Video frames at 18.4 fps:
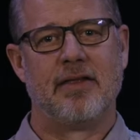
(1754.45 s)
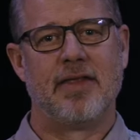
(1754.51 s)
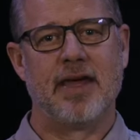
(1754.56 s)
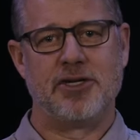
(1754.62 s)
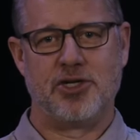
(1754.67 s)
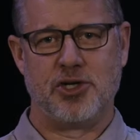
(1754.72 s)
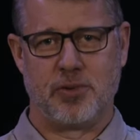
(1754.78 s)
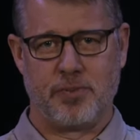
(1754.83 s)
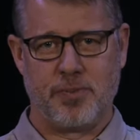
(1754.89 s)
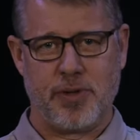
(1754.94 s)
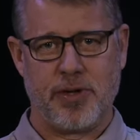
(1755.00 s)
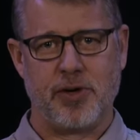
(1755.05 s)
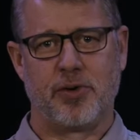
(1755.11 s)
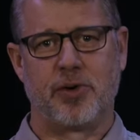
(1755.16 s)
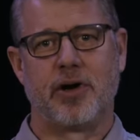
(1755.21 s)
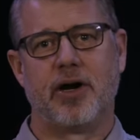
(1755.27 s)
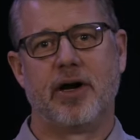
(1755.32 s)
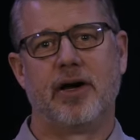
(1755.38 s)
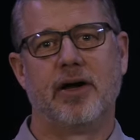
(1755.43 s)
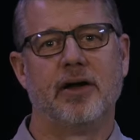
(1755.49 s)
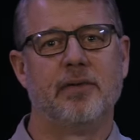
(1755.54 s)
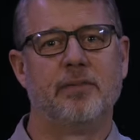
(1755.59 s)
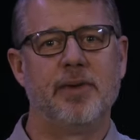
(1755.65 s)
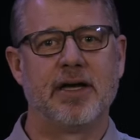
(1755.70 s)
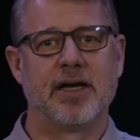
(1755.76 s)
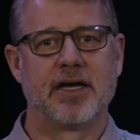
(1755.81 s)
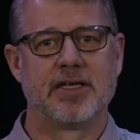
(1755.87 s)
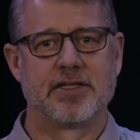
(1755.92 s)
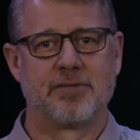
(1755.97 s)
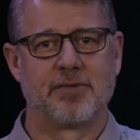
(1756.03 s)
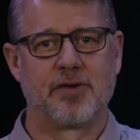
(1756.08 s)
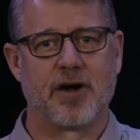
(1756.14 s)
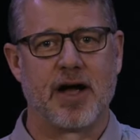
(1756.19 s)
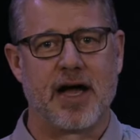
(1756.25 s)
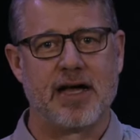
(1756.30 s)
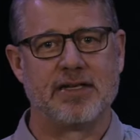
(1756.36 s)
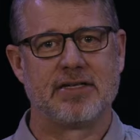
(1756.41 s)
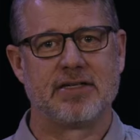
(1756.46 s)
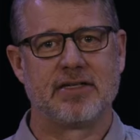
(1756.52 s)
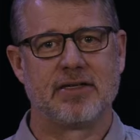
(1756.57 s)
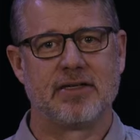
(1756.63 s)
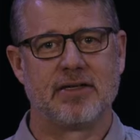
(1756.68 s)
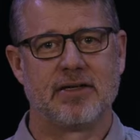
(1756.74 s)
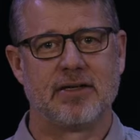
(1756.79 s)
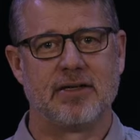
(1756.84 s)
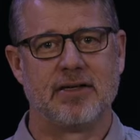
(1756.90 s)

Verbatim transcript: that you're pure because of Christ,